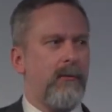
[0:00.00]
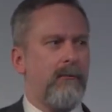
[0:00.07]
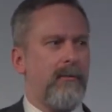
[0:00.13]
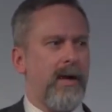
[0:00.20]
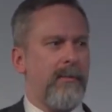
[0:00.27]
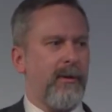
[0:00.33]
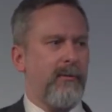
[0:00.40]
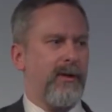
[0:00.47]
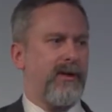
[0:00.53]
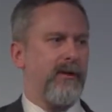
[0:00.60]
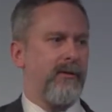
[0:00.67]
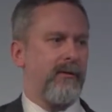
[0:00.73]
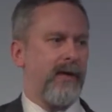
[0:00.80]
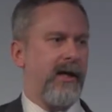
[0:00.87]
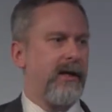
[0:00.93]
Maybe we
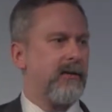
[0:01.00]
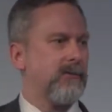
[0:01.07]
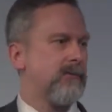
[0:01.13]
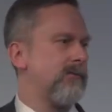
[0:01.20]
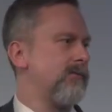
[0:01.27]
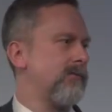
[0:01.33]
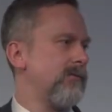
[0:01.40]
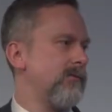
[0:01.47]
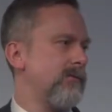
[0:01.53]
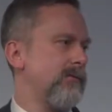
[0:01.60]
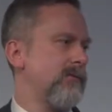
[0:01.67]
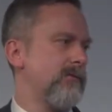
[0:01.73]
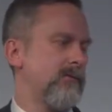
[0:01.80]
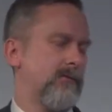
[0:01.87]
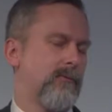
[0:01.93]
can do that.
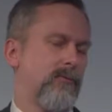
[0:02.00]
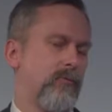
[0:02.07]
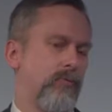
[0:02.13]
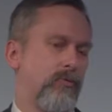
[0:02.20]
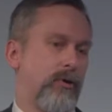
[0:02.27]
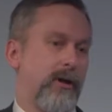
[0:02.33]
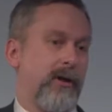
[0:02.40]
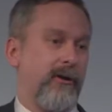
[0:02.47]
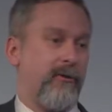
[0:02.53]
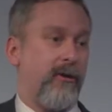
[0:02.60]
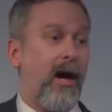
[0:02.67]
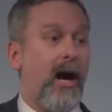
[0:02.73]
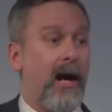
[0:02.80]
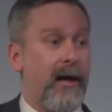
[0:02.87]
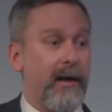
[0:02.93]
We're going to
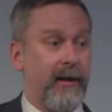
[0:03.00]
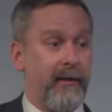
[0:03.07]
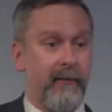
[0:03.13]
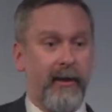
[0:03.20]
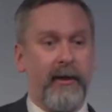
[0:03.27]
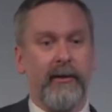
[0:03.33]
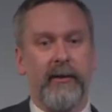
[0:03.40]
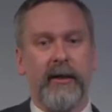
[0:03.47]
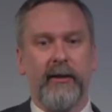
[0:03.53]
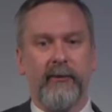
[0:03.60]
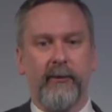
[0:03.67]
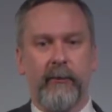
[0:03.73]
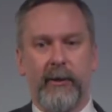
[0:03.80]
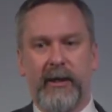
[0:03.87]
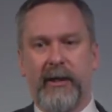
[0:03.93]
try at any rate. And
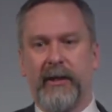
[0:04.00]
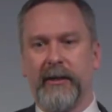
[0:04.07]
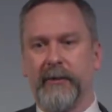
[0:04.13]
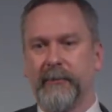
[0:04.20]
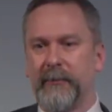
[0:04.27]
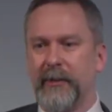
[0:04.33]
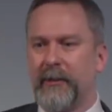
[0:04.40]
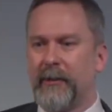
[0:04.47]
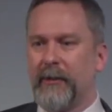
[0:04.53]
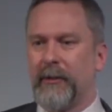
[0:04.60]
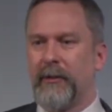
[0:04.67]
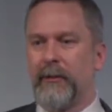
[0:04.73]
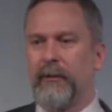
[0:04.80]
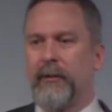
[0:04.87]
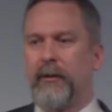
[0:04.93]
so we did it.
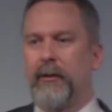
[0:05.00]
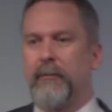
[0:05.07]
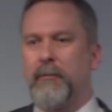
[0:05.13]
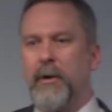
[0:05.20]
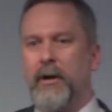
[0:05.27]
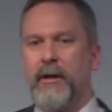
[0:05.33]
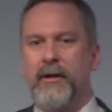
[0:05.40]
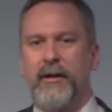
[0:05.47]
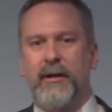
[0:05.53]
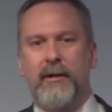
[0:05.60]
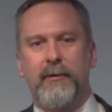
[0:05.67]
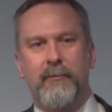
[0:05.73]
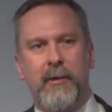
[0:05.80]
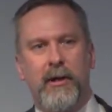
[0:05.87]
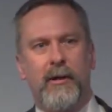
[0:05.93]

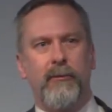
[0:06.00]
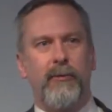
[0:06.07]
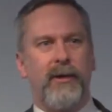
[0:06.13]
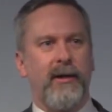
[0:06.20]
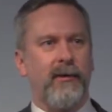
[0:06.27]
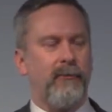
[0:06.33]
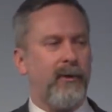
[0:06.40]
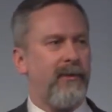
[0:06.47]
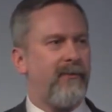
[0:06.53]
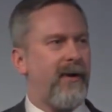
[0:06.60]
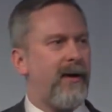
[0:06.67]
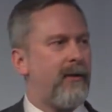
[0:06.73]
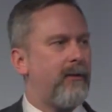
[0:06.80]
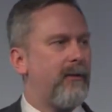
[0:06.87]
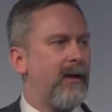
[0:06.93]
We
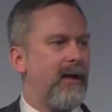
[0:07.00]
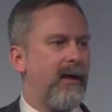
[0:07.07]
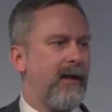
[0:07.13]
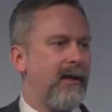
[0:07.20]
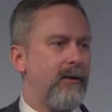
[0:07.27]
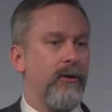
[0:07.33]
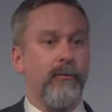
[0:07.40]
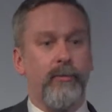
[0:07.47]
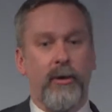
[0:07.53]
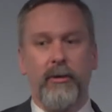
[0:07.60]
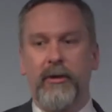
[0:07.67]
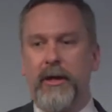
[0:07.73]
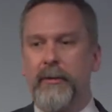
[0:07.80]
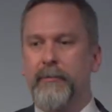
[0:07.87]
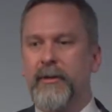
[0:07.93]
found a good
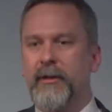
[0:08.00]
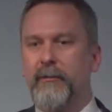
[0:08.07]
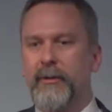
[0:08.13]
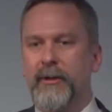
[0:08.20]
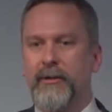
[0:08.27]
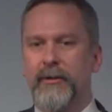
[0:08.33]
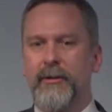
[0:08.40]
program that we